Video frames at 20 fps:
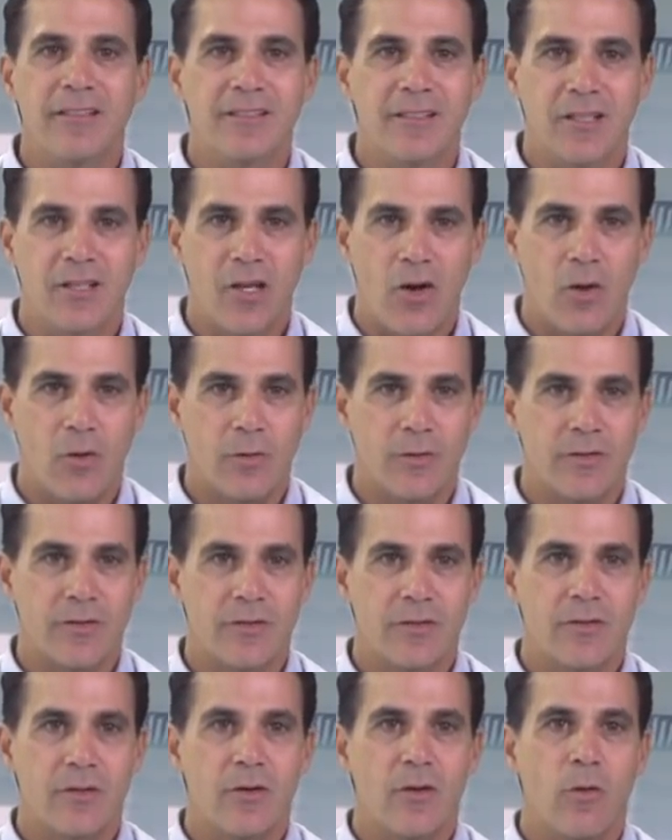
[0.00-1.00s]
as a
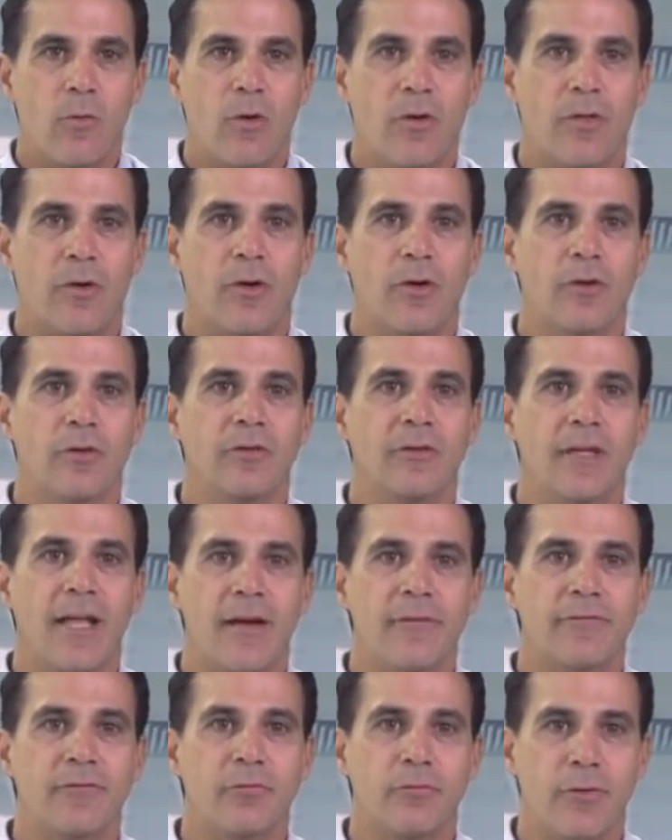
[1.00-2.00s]
ghost, with her left